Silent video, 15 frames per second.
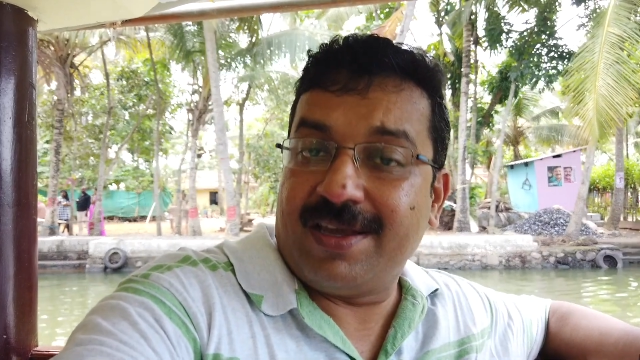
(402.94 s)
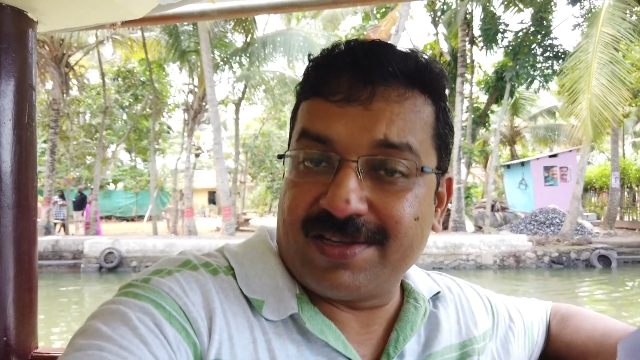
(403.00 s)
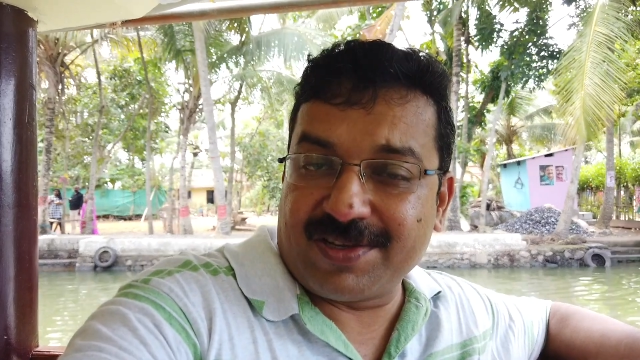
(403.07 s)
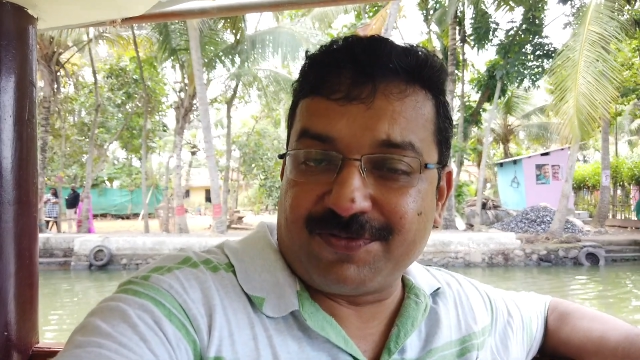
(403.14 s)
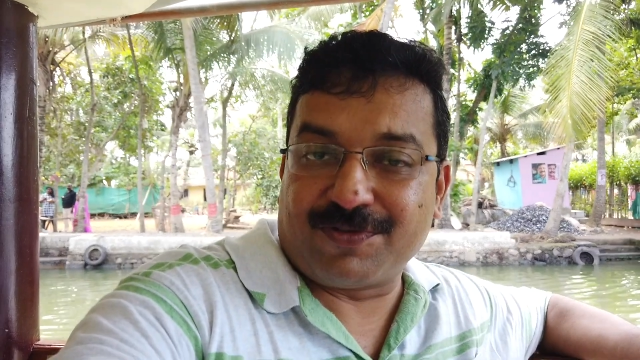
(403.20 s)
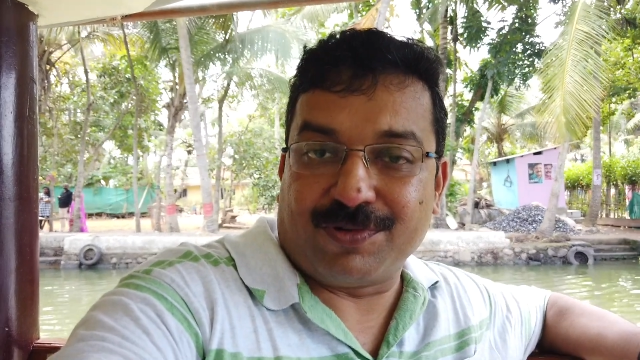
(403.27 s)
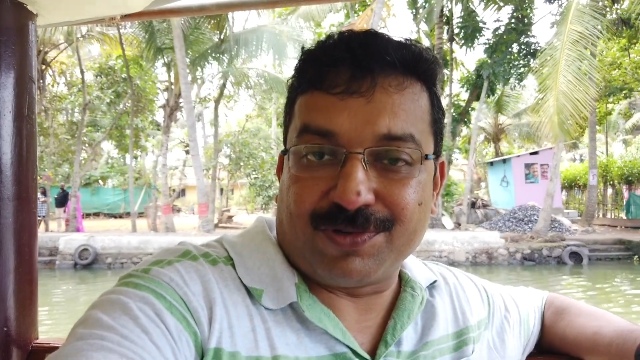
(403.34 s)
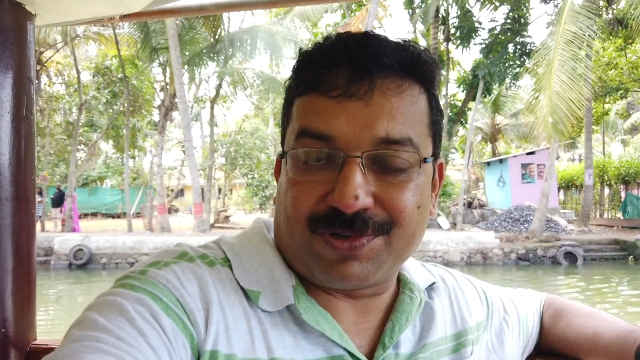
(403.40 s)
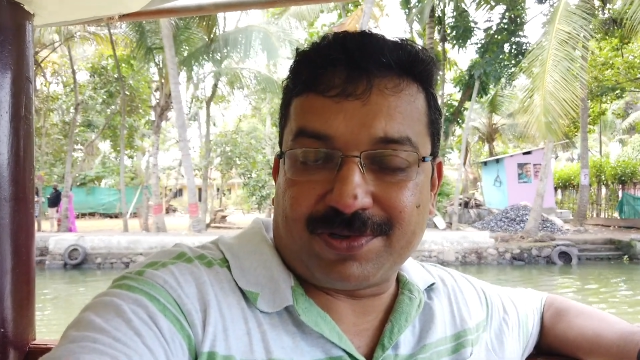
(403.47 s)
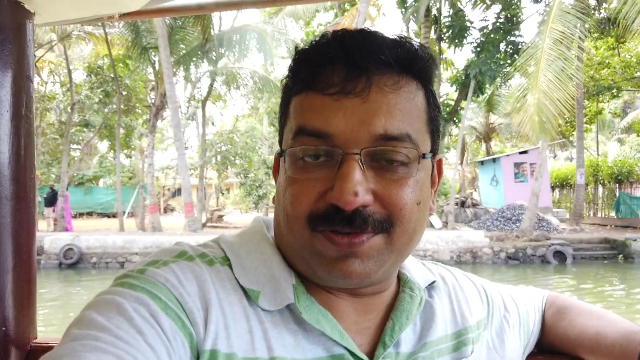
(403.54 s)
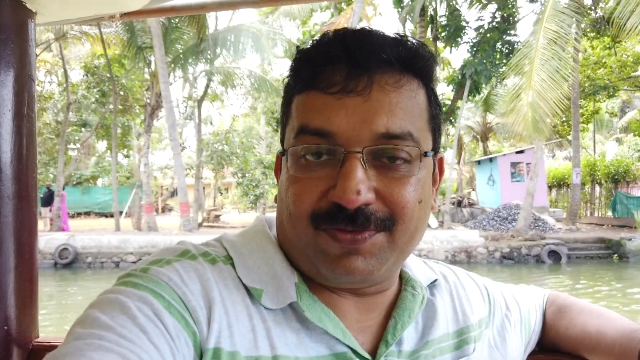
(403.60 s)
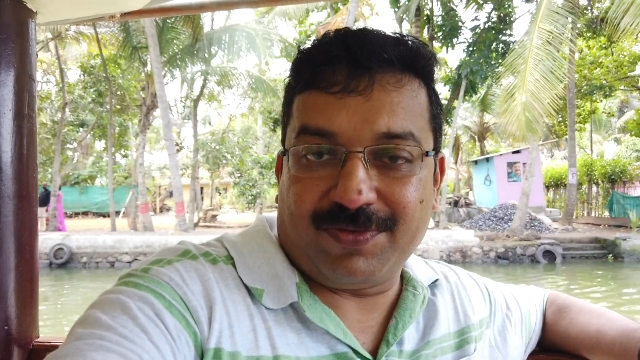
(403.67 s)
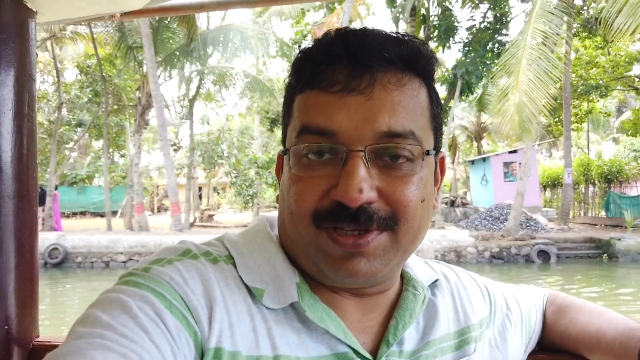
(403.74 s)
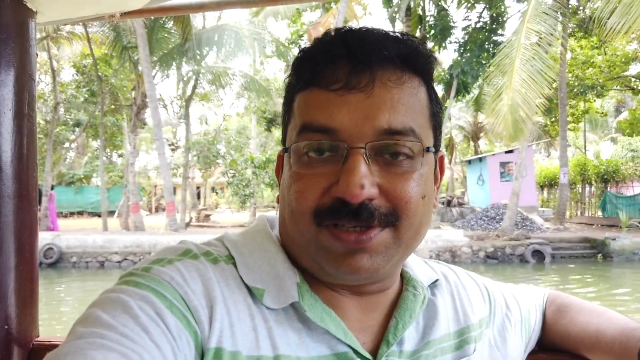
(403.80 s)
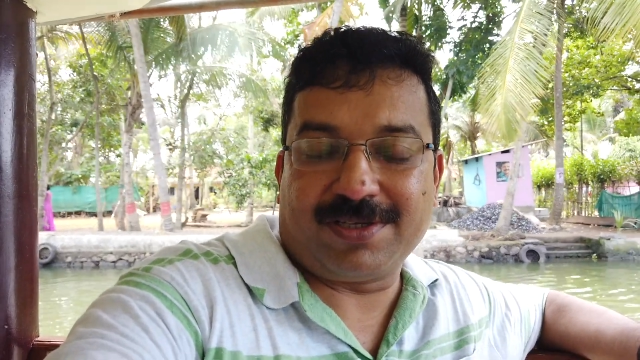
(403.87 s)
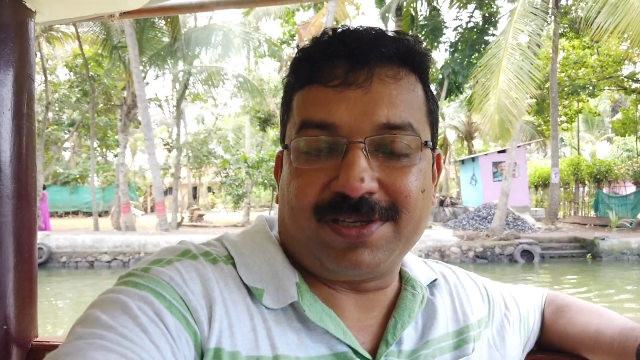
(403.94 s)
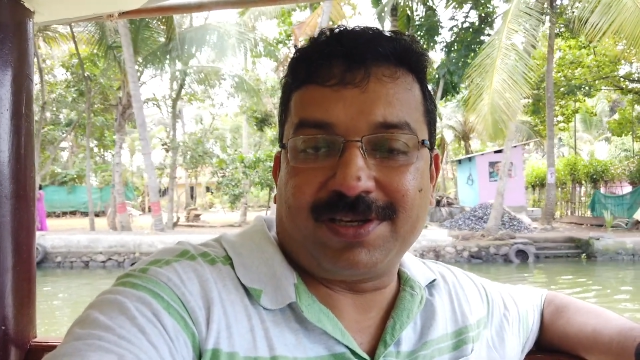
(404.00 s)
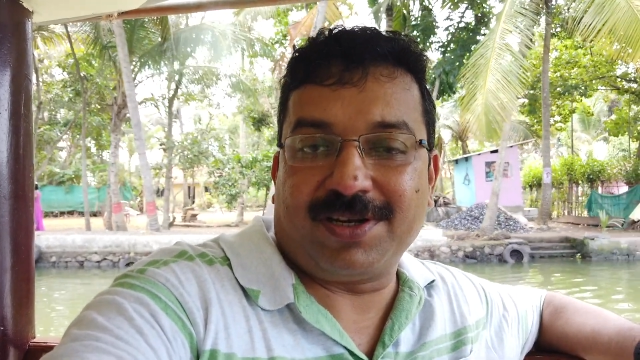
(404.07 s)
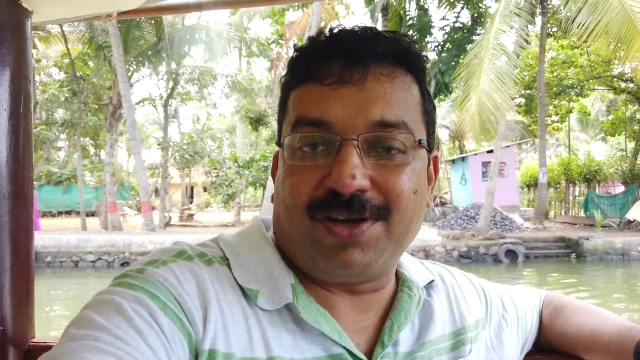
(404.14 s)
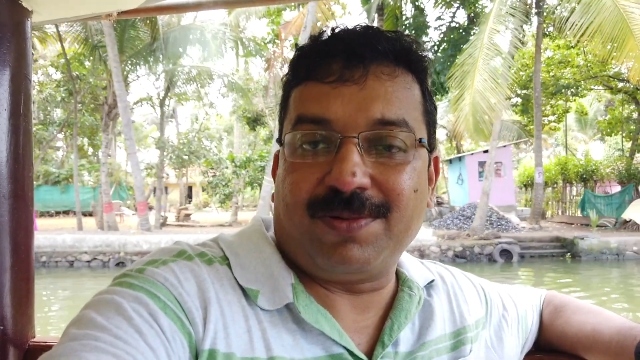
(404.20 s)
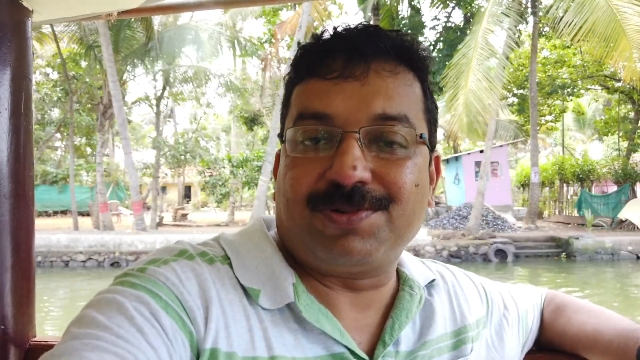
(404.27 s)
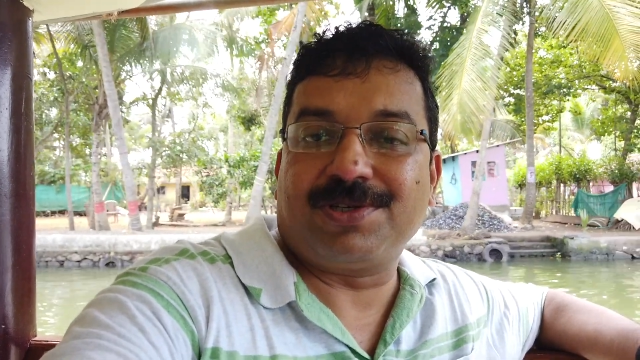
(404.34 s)
Yes, of course,
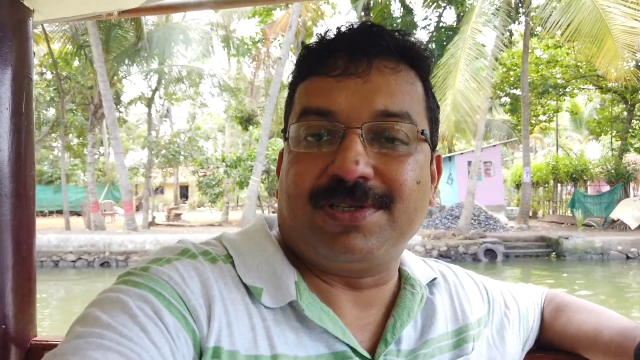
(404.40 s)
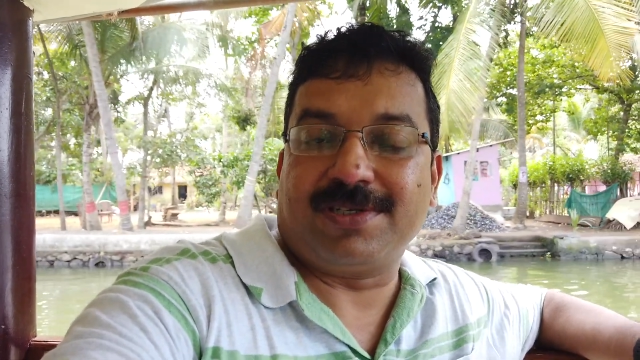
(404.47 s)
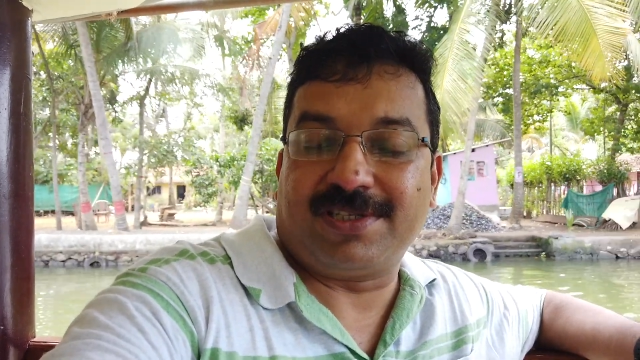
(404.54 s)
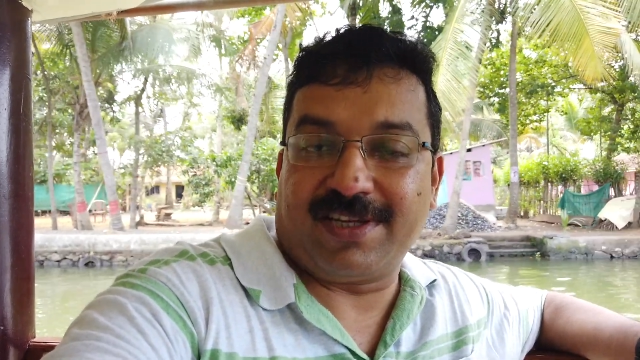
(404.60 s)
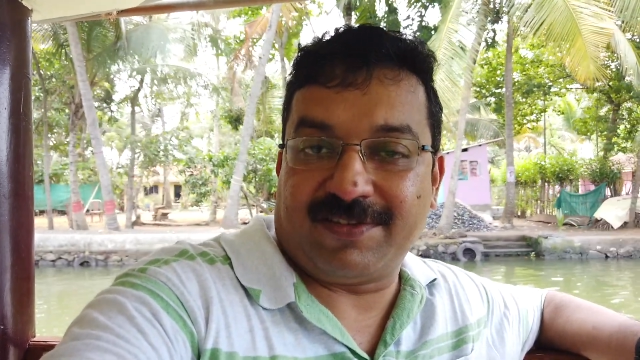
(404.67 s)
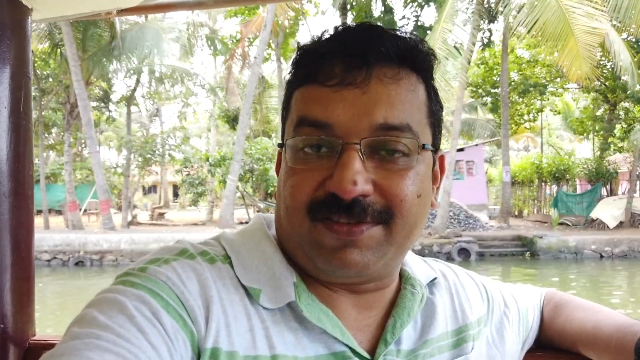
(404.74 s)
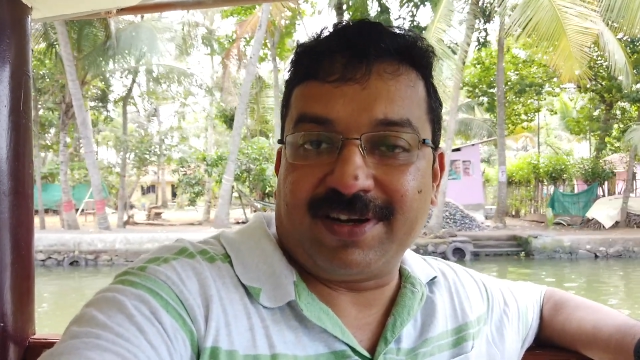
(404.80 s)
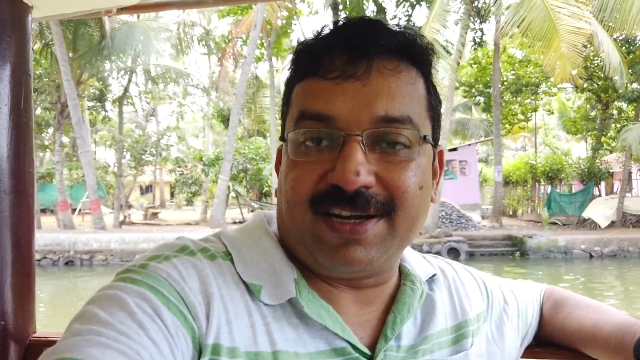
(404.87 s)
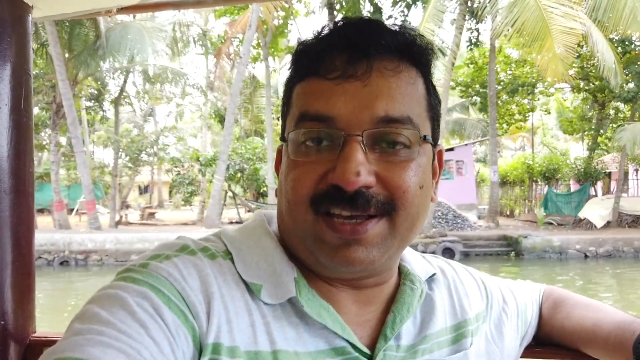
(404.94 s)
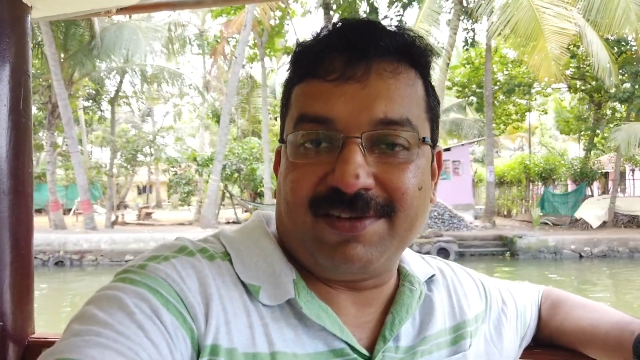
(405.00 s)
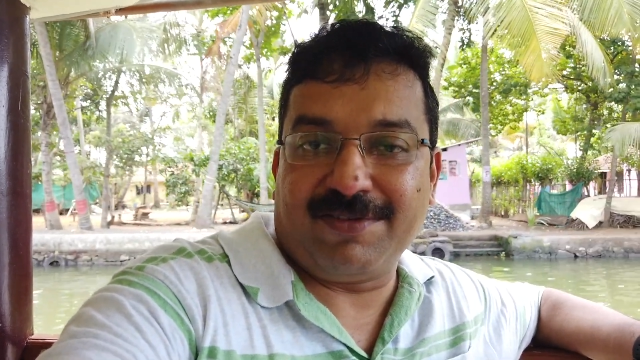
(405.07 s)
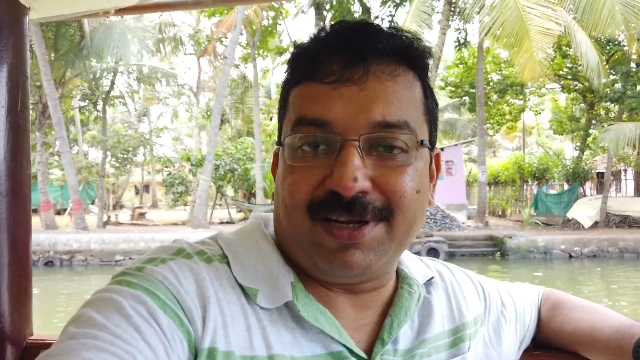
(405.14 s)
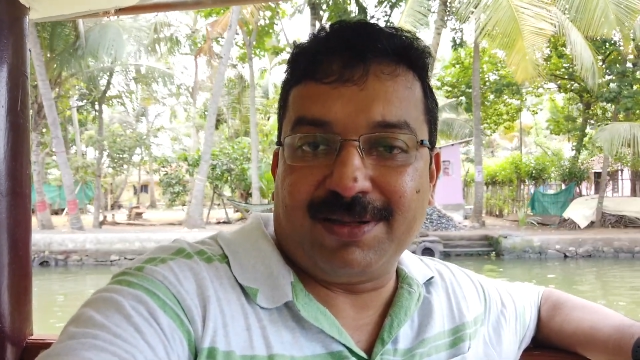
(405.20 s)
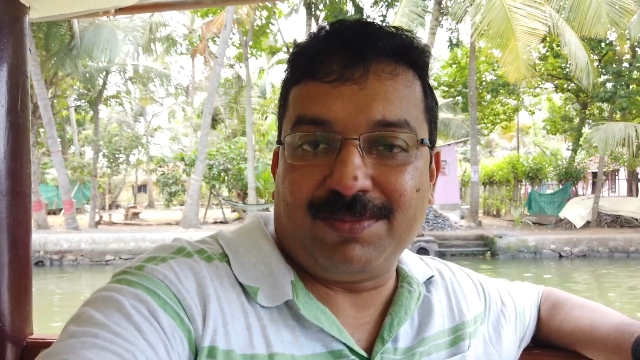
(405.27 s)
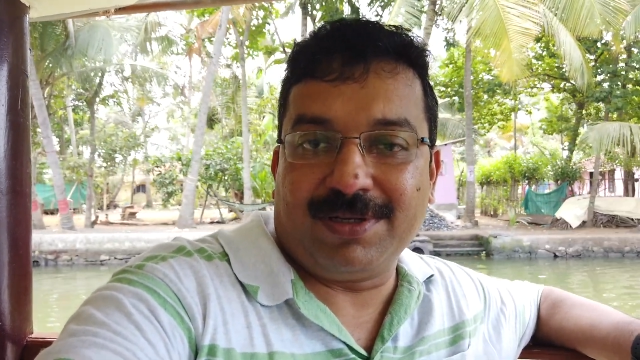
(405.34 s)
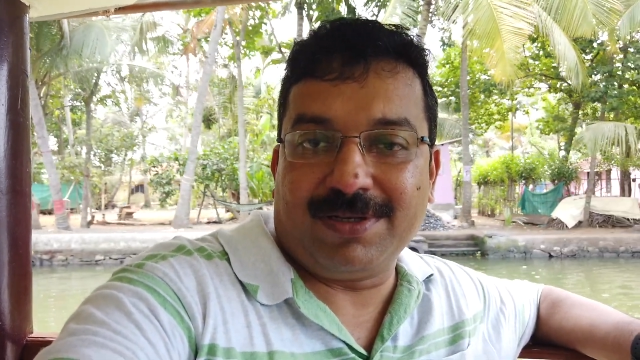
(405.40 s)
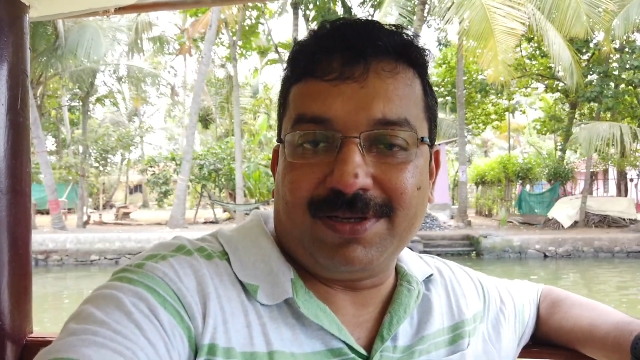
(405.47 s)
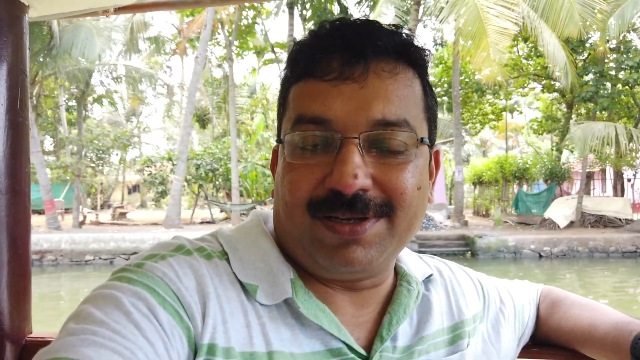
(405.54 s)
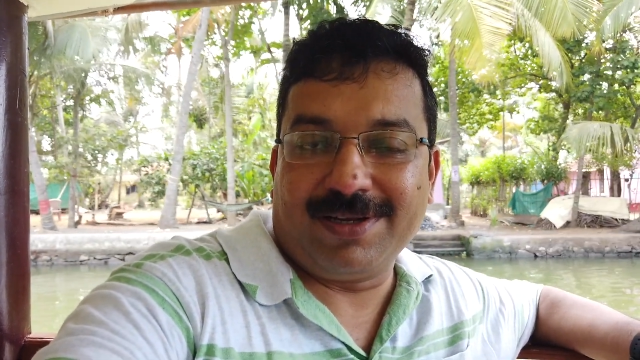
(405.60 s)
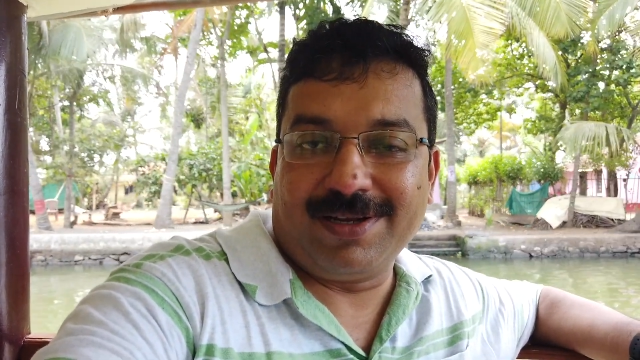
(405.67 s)
vegetarian option is definitely available,